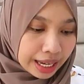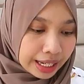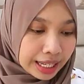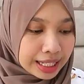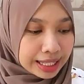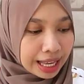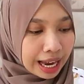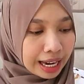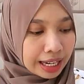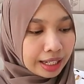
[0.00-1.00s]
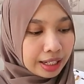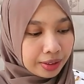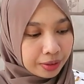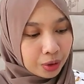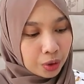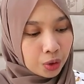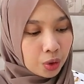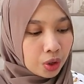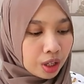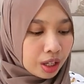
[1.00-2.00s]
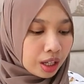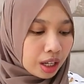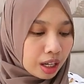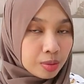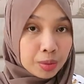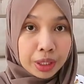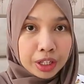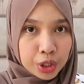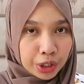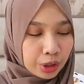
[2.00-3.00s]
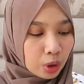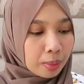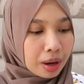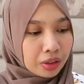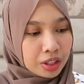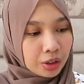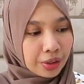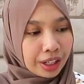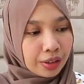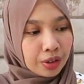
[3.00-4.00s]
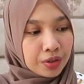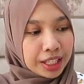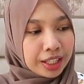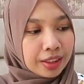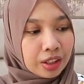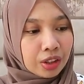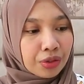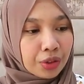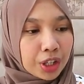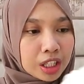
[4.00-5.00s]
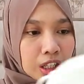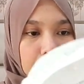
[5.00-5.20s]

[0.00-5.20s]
and inside, I'm pretty sure you know about this already if you've seen the first